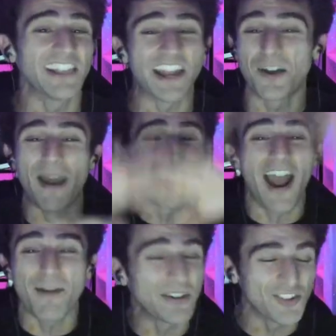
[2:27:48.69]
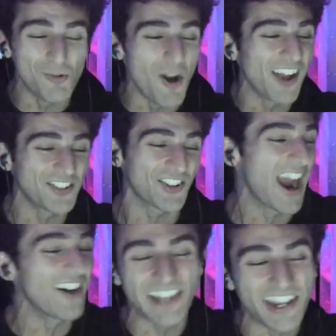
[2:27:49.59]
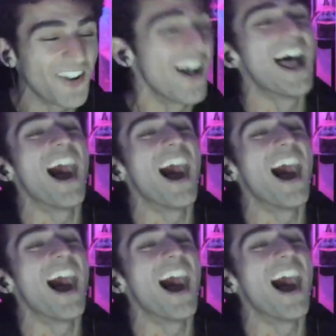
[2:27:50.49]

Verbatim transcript: Like, no matter how much you watched or how little,